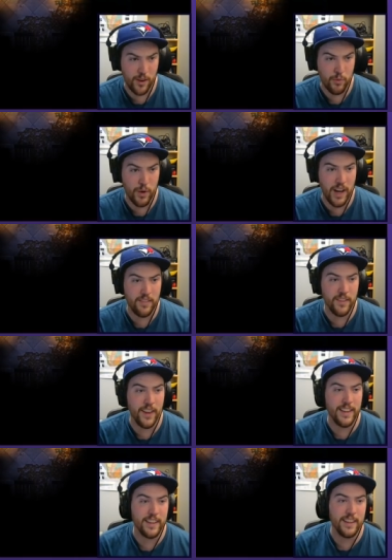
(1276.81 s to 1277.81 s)
arrived
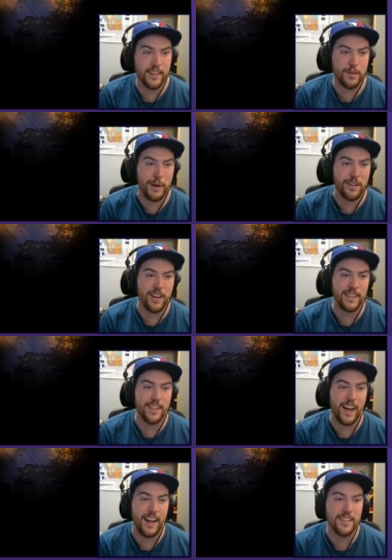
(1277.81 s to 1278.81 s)
lately that spider eggs
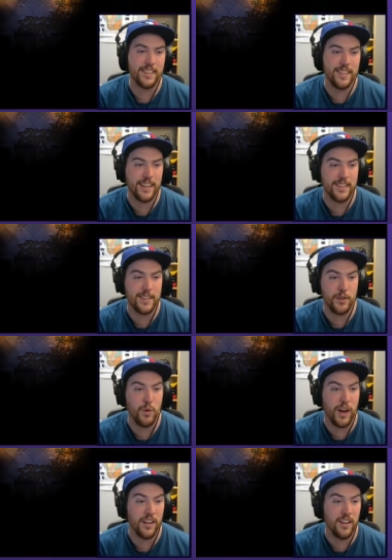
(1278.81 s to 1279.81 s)
hatch next
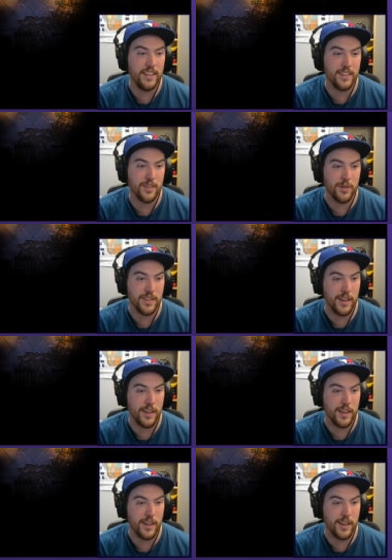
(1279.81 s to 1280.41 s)
to a light source.